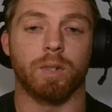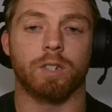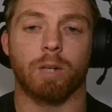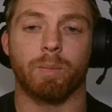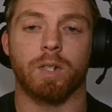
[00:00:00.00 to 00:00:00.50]

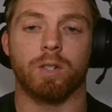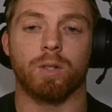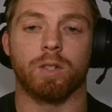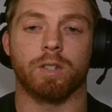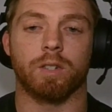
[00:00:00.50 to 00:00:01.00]
Simon I
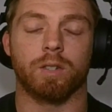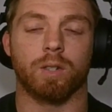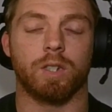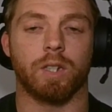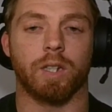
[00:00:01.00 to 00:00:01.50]
use as an
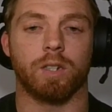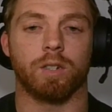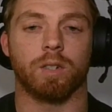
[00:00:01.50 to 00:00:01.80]
association.